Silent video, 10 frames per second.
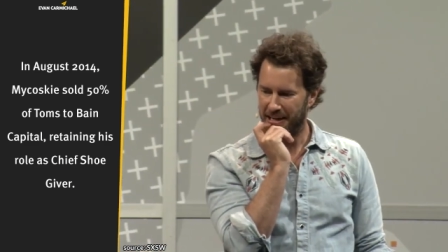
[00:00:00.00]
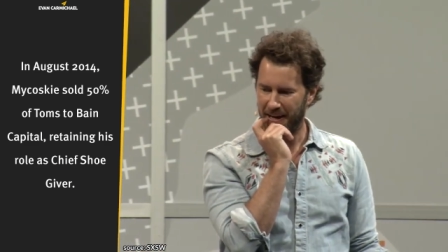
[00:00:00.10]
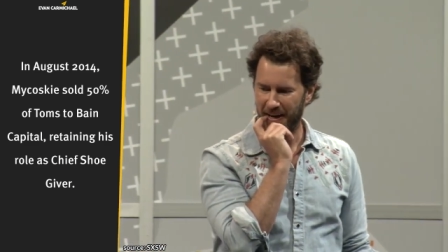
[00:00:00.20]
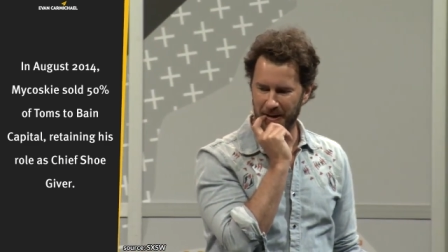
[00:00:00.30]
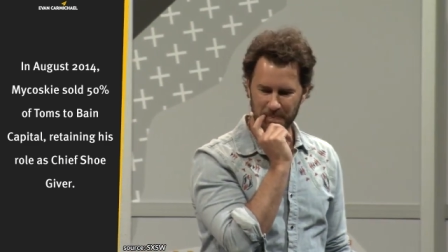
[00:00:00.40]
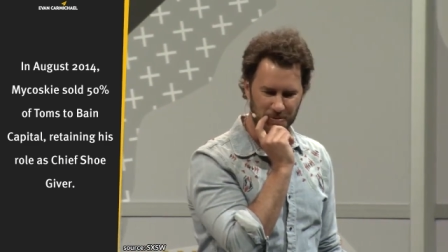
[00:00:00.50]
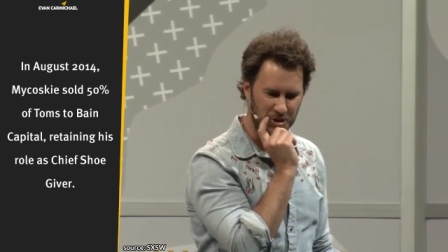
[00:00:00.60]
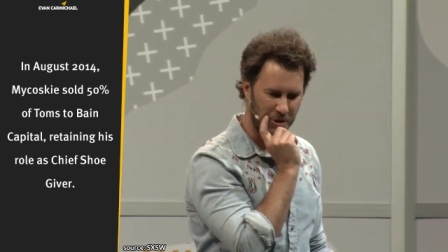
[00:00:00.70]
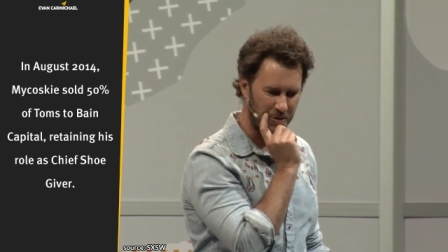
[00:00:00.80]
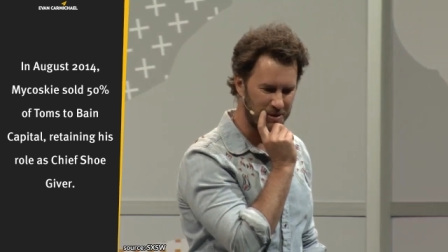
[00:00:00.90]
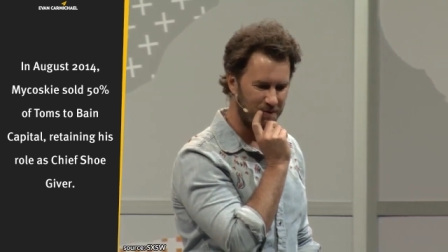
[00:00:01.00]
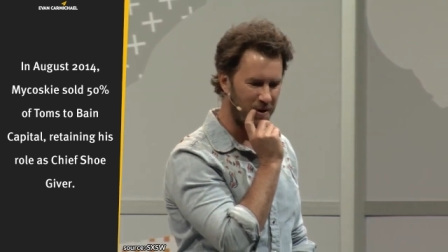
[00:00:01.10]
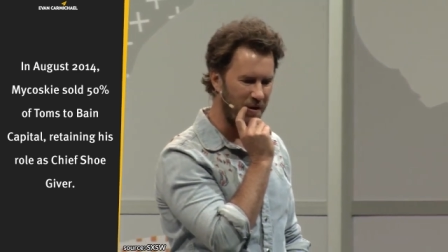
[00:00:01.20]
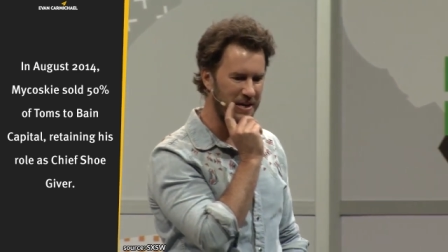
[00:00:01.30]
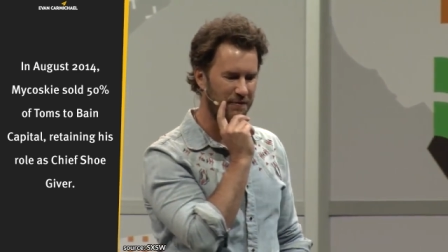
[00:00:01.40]
Um, so it was a
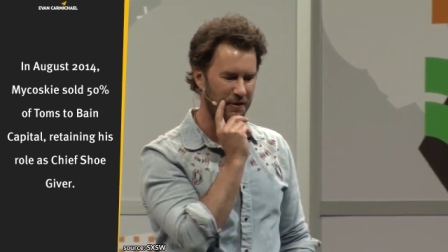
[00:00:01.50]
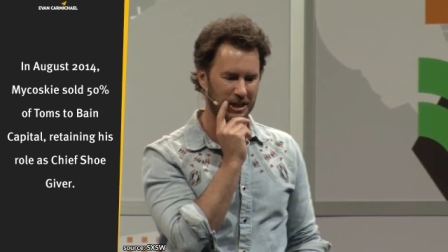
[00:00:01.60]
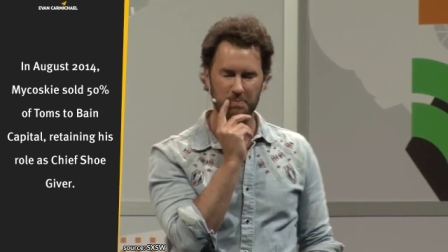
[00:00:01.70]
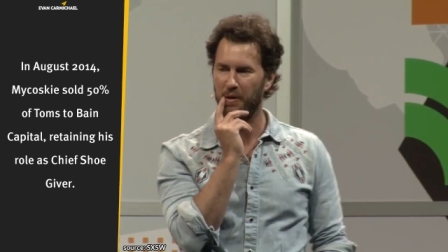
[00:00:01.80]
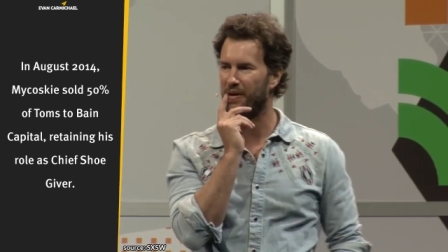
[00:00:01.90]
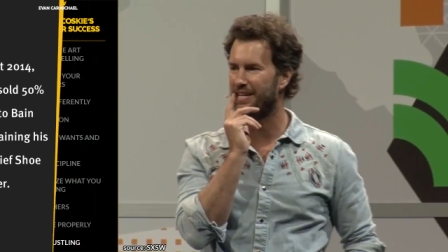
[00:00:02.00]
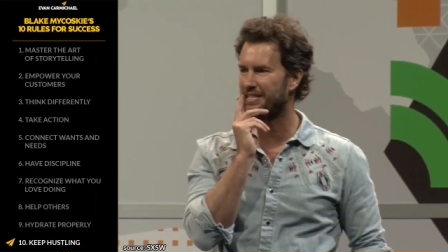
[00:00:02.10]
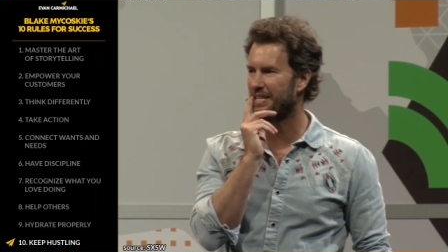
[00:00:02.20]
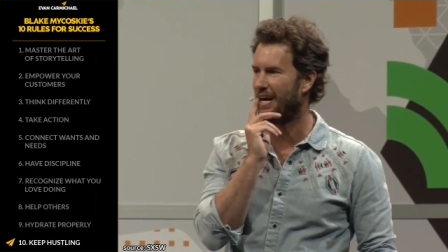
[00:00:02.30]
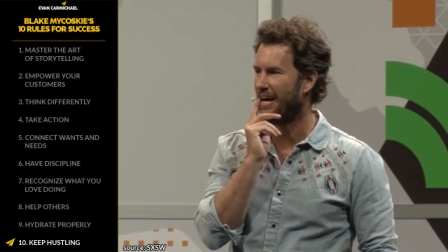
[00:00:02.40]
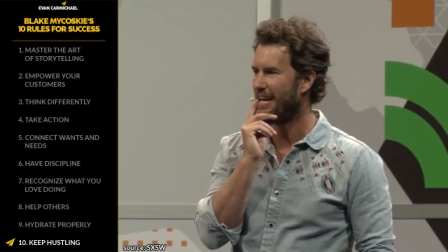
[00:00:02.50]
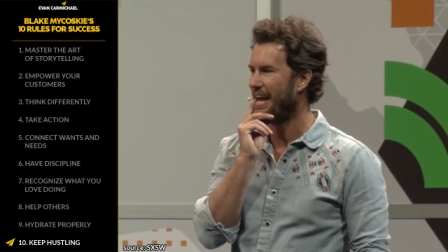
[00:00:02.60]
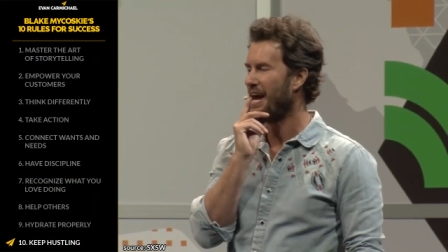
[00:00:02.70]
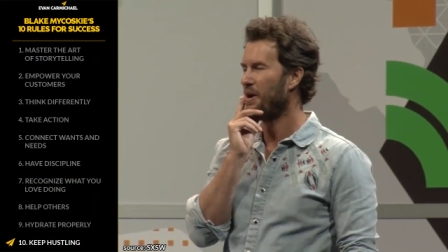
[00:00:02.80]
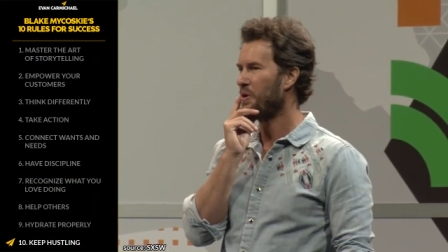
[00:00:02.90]
very different experience uh,
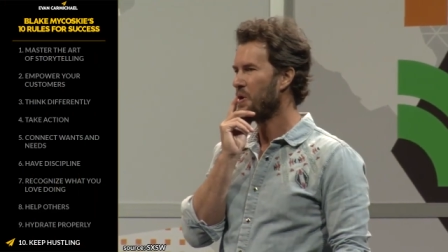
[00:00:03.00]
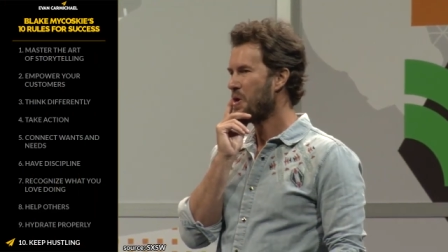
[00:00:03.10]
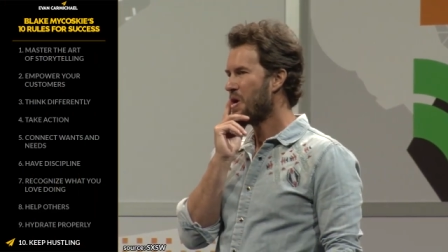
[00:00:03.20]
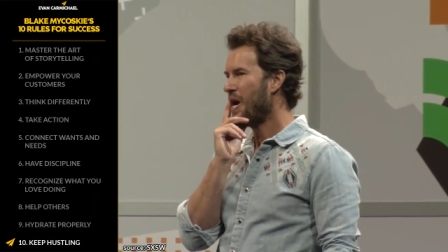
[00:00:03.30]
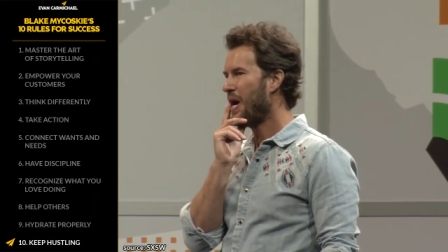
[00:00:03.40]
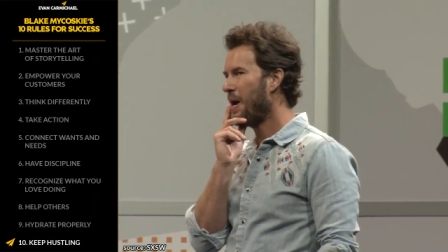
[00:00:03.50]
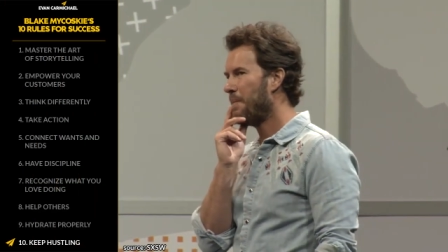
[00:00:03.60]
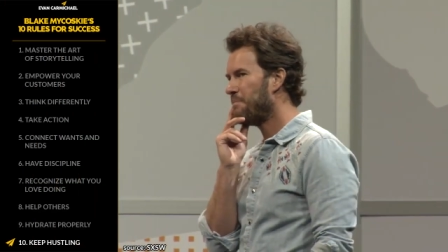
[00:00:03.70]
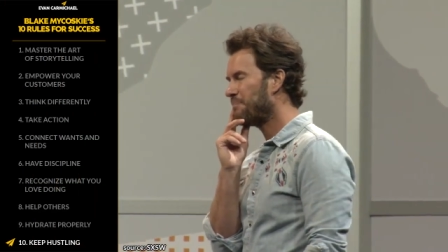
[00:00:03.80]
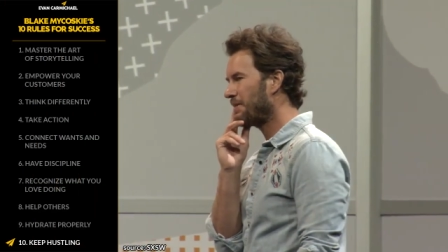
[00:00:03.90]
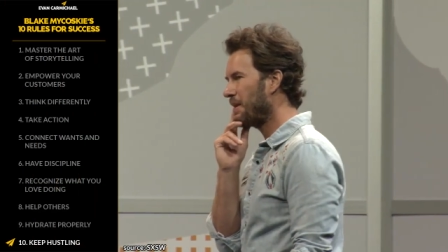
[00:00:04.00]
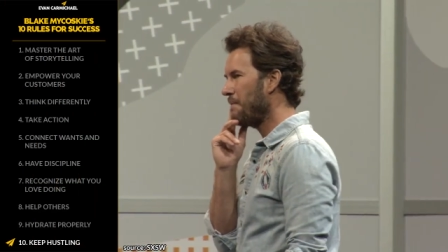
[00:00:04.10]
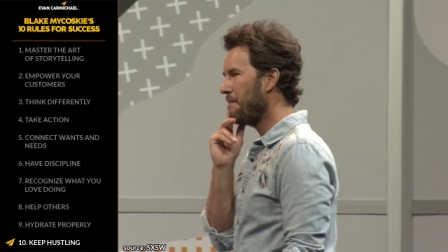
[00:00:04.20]
now. Um,